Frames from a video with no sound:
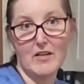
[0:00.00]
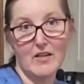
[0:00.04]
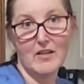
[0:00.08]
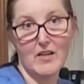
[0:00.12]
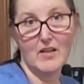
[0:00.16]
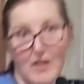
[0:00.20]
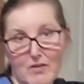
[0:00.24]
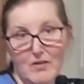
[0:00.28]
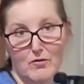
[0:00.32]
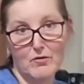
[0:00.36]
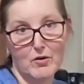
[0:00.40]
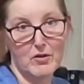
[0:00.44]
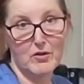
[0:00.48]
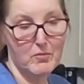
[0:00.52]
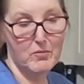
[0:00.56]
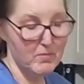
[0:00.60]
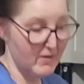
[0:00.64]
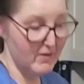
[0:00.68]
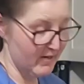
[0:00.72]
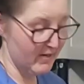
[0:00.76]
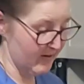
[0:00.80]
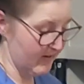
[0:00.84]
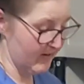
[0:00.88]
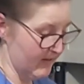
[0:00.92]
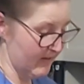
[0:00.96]
in love with
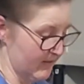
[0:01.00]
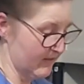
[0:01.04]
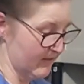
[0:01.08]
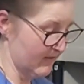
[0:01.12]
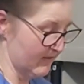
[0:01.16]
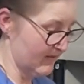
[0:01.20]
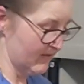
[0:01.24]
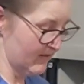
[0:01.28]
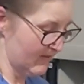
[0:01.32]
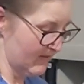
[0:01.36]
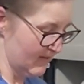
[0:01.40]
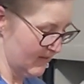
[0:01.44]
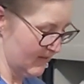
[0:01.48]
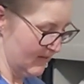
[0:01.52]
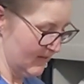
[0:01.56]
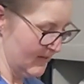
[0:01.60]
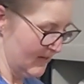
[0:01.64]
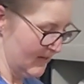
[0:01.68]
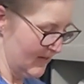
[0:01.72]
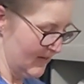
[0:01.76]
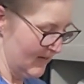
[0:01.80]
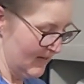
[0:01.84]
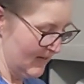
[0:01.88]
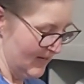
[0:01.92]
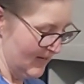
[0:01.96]
Paris,
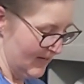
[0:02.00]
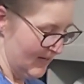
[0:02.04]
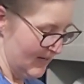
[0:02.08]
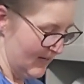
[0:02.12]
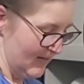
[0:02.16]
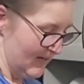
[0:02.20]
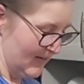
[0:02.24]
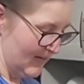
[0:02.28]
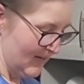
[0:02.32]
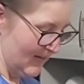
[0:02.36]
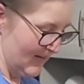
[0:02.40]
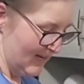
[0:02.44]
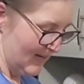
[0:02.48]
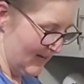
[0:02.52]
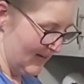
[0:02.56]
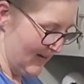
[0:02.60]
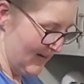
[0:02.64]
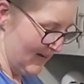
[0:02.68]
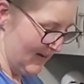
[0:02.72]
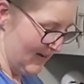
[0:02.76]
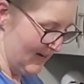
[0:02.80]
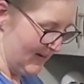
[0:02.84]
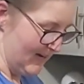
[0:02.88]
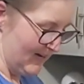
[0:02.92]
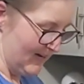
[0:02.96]

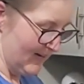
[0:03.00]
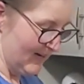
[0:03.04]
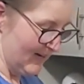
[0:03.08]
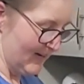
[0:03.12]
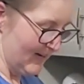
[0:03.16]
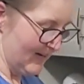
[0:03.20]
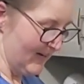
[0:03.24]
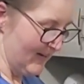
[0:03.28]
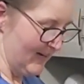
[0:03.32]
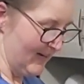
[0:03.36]
and